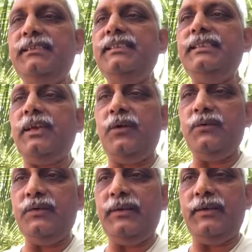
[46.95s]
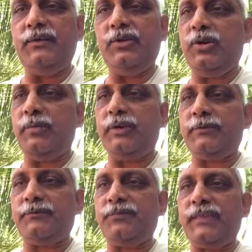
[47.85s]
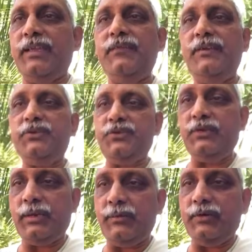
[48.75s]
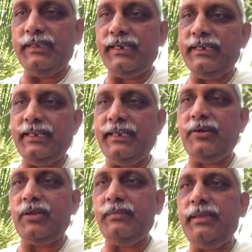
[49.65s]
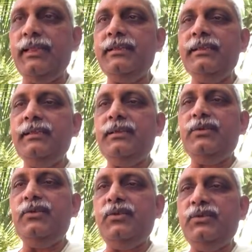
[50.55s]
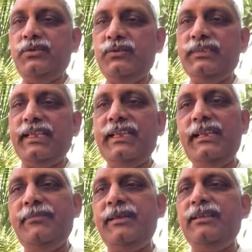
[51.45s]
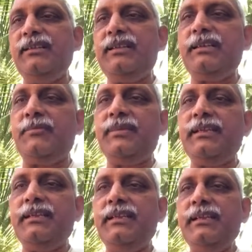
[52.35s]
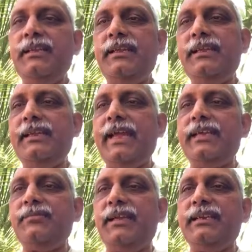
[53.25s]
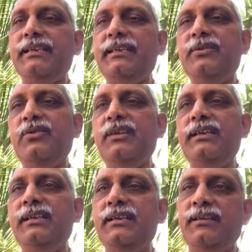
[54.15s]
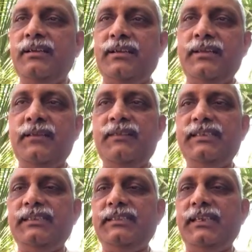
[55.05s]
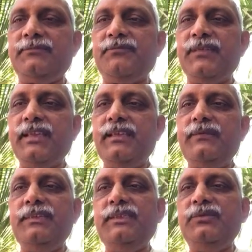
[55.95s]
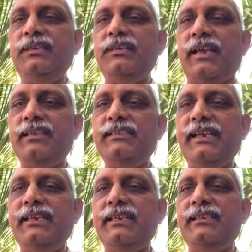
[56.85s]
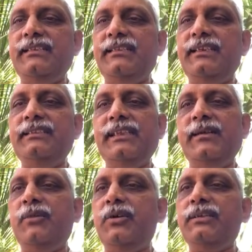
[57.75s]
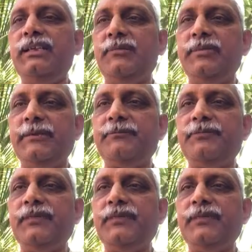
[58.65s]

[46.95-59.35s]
This is how you will have to go about. If you are sure about the entire economy, don't choose any particular company in the cash market and go and invest in that without understanding anything about the company.